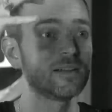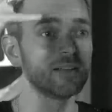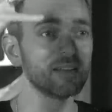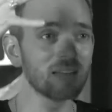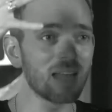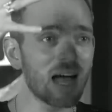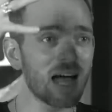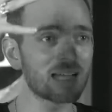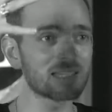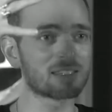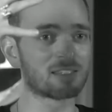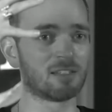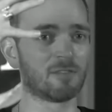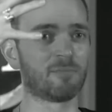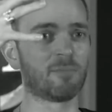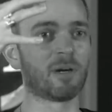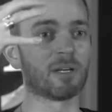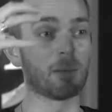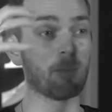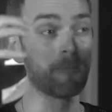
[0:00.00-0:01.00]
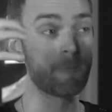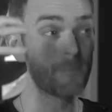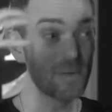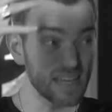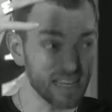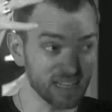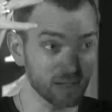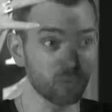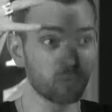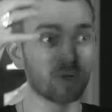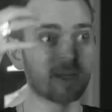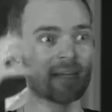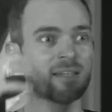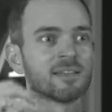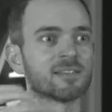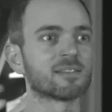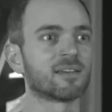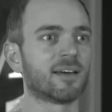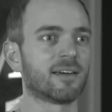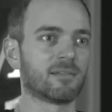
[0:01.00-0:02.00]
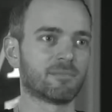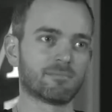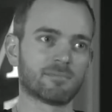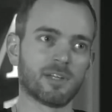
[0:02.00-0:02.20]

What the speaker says: lots of money, big wins, like